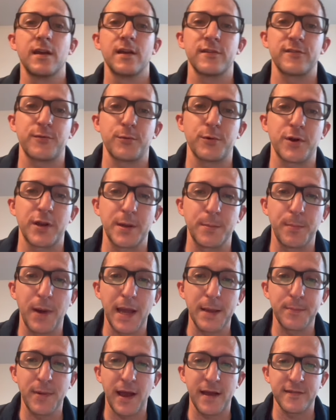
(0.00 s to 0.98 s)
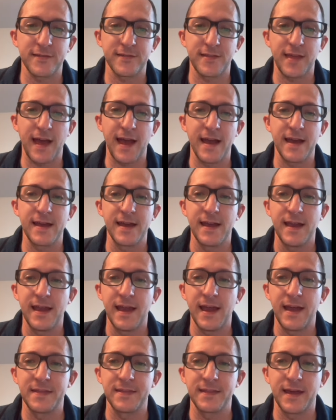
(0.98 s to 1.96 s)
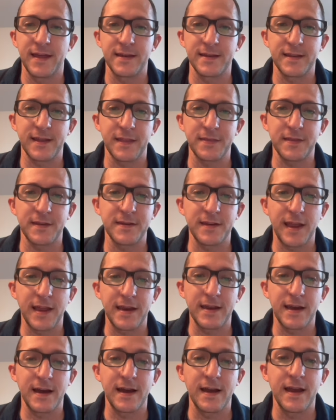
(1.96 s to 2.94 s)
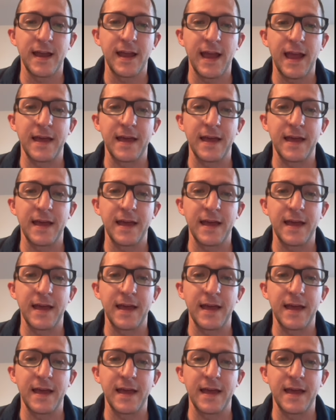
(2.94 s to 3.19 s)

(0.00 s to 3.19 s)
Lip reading: So we're going to bypass that and then get the data